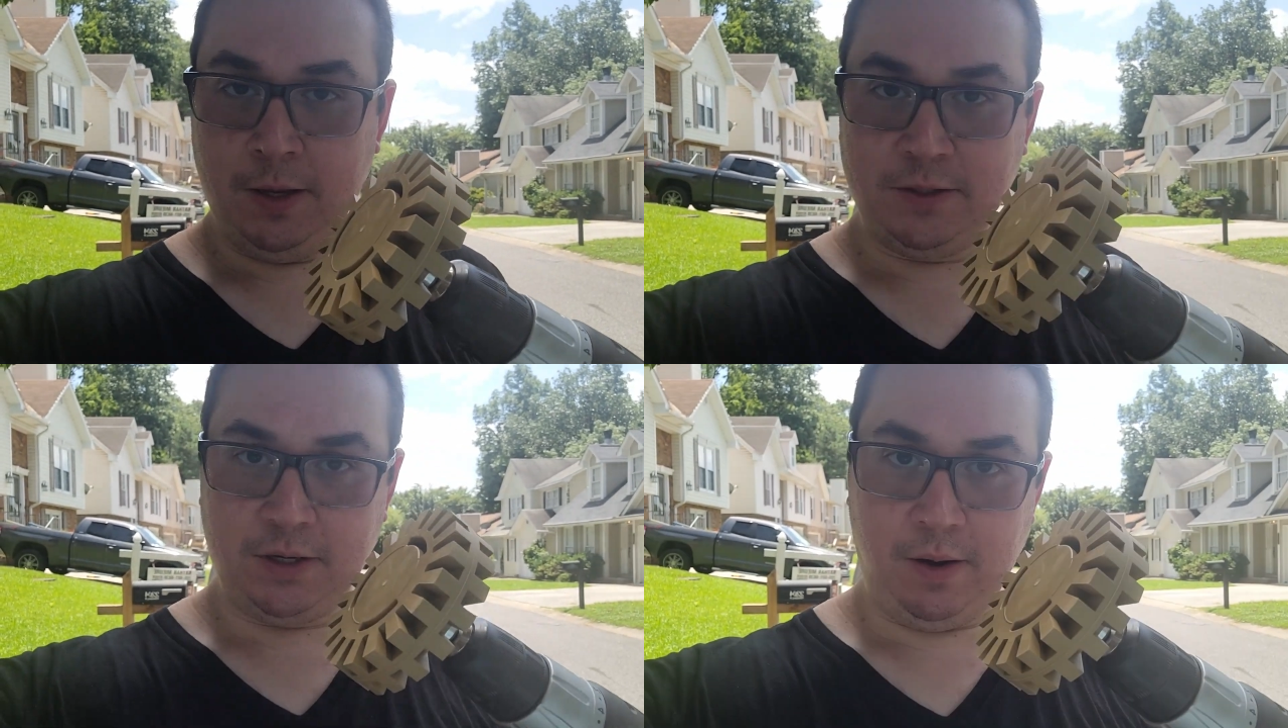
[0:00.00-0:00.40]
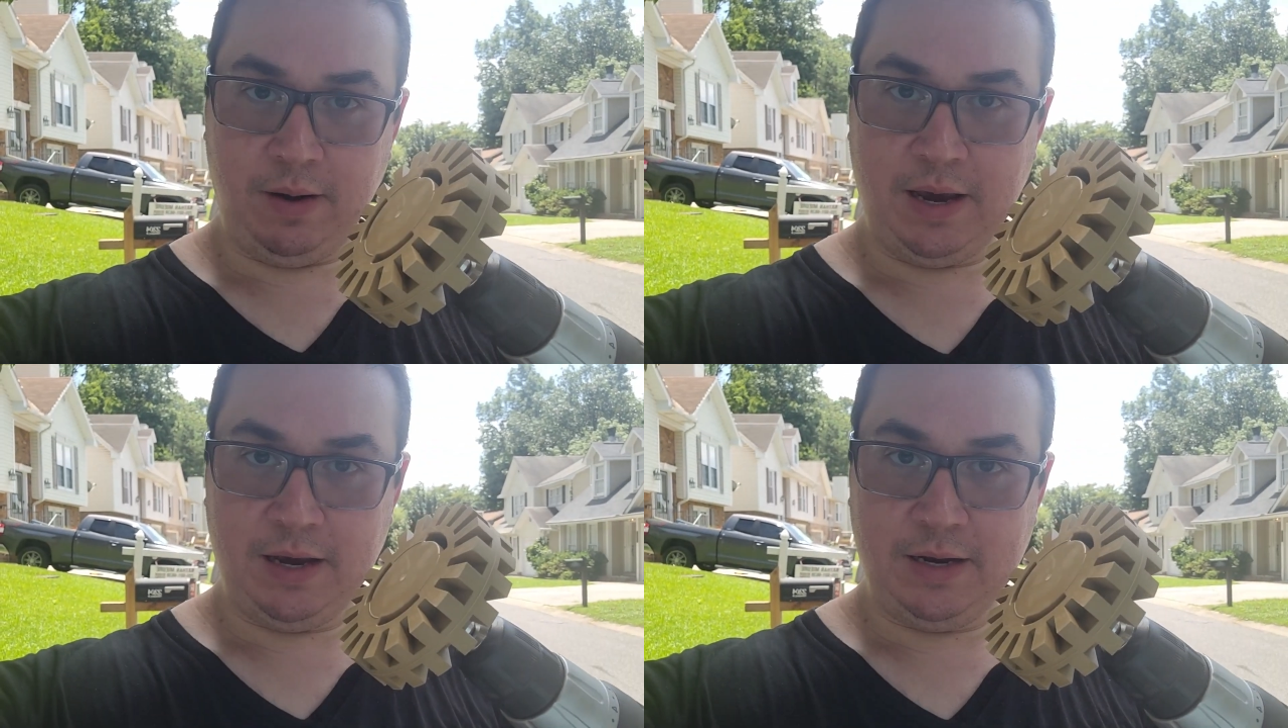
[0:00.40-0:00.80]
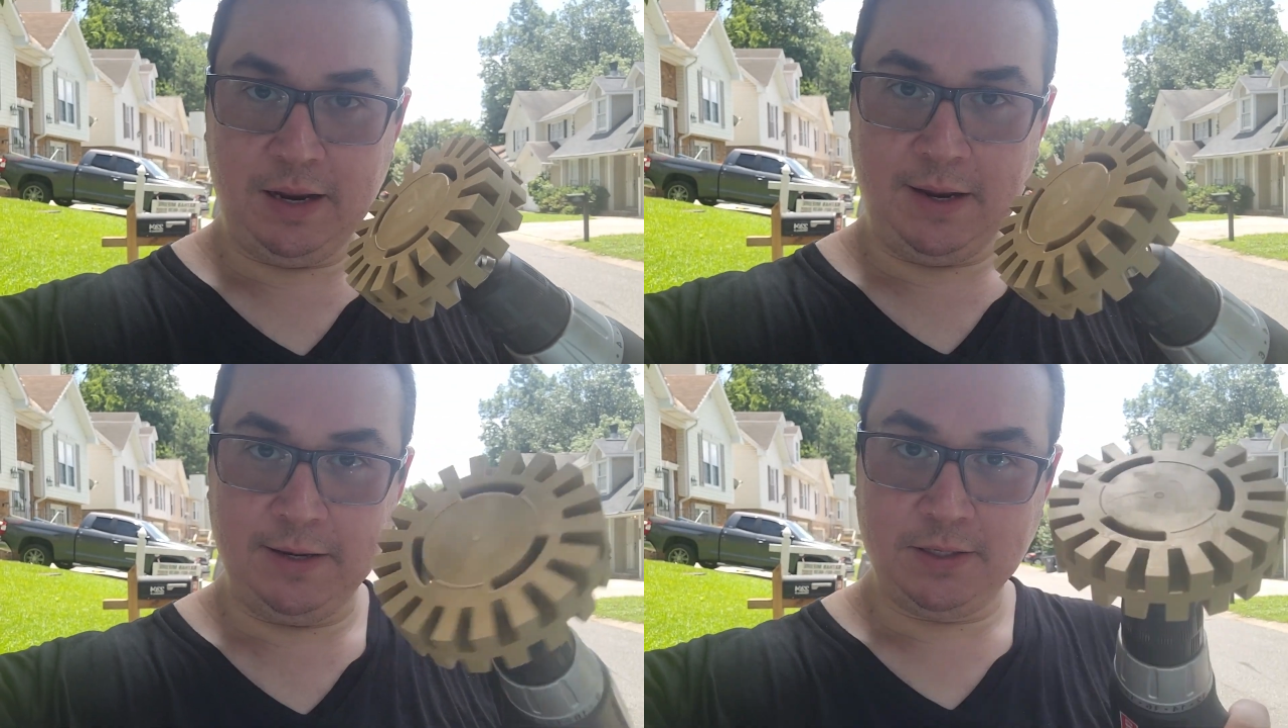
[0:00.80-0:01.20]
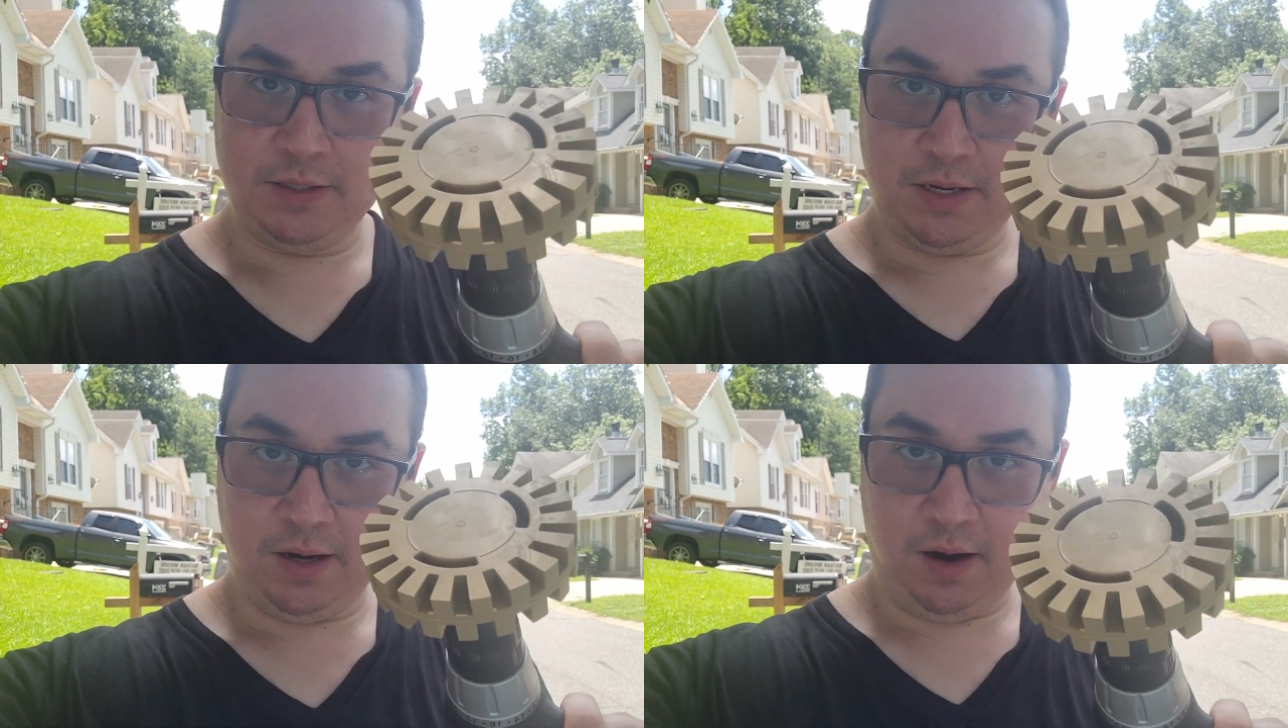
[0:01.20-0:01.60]
to go ahead and
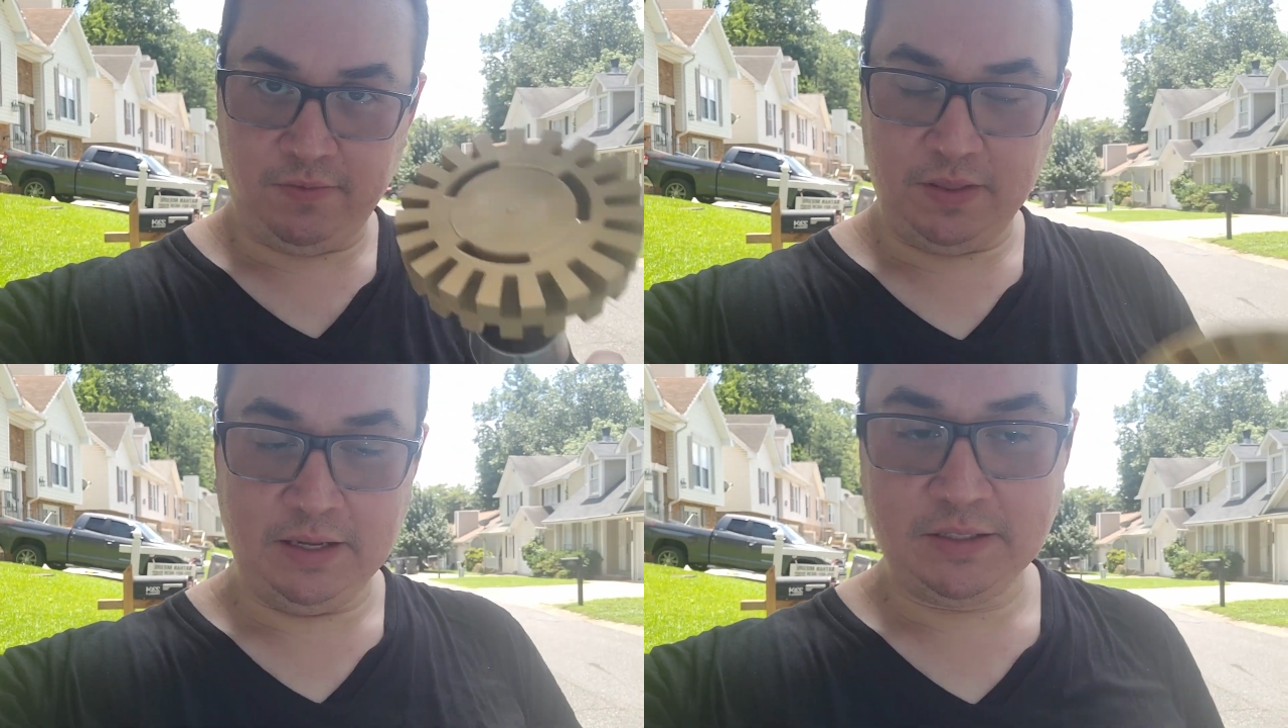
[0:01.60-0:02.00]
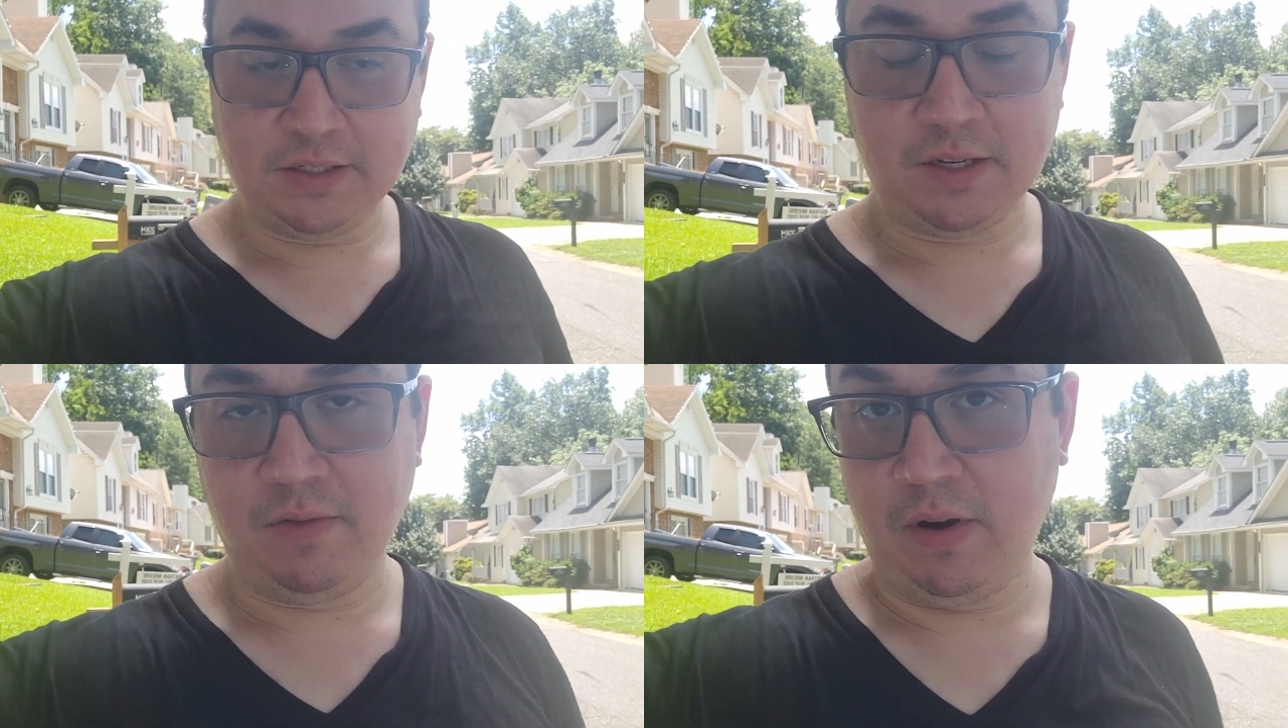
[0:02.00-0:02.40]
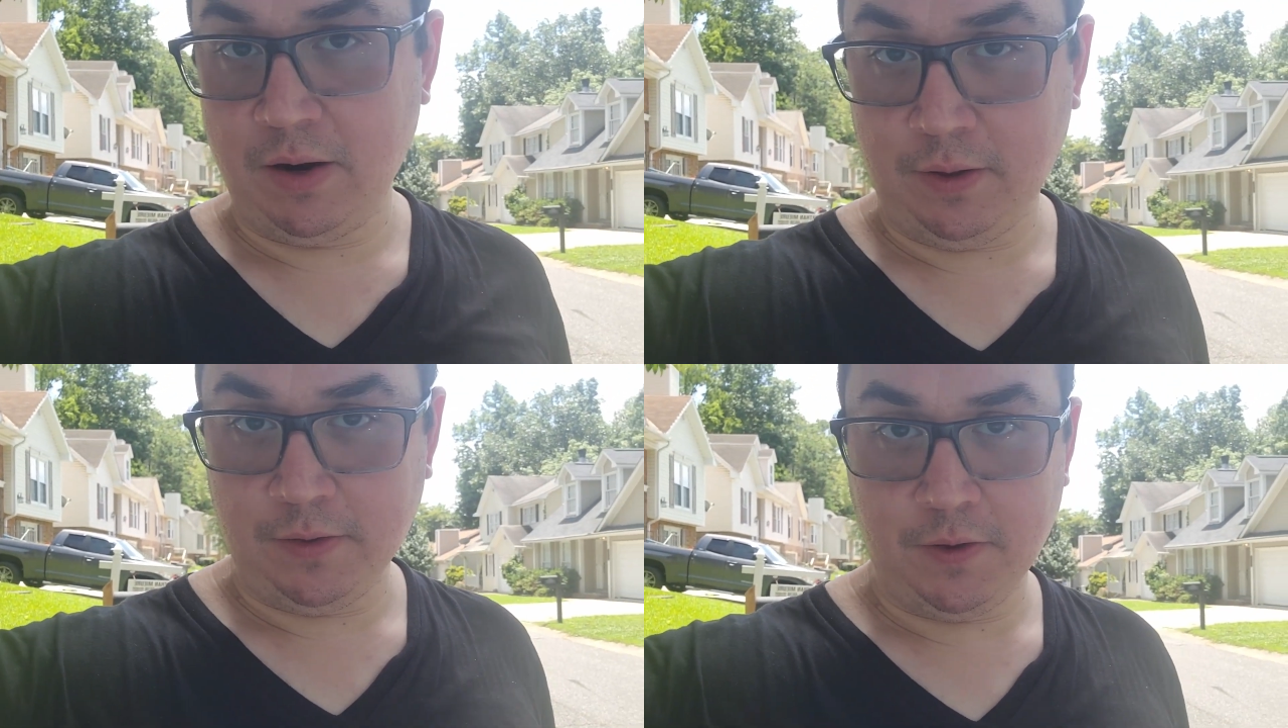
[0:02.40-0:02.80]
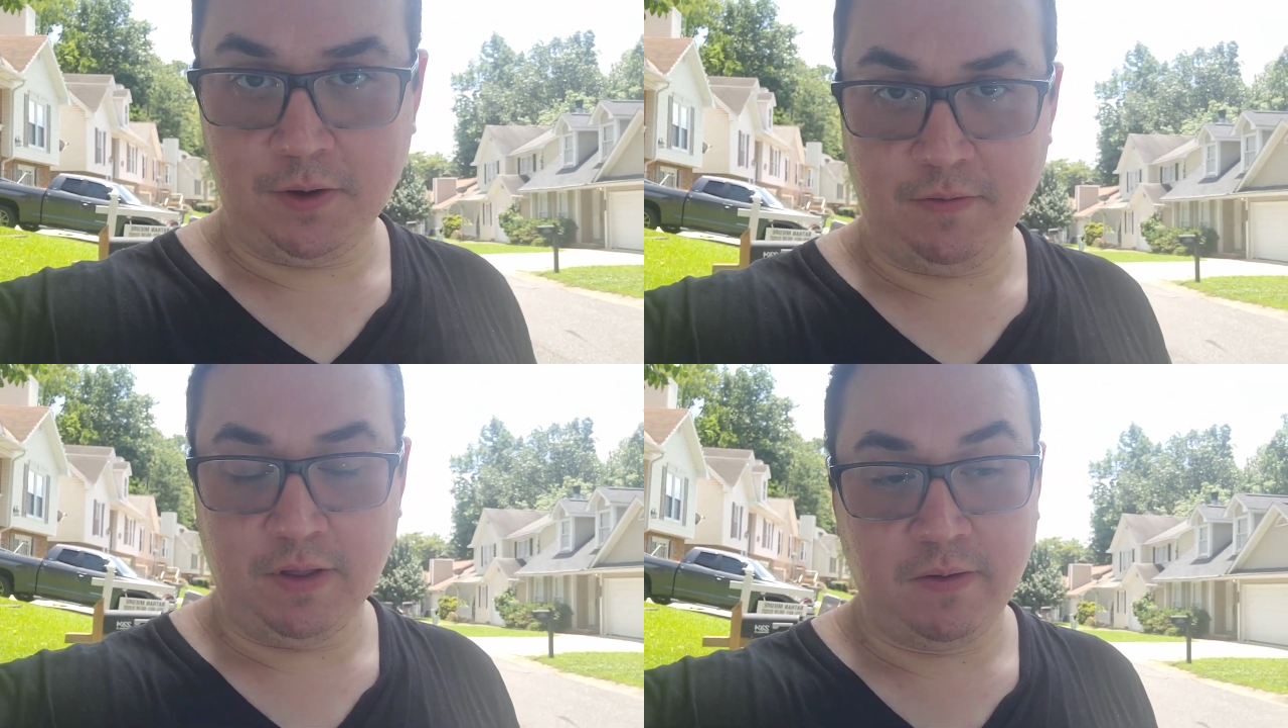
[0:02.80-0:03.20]
take off the existing vinyl on the hood
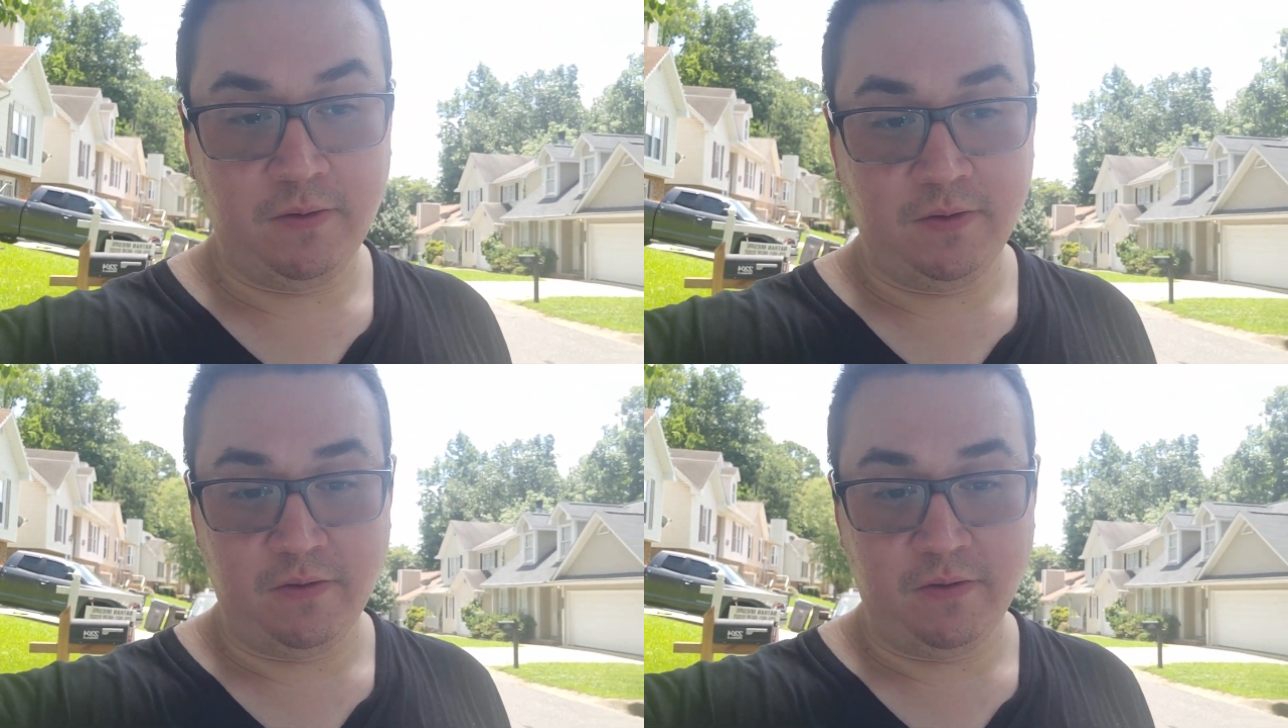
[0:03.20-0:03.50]
of the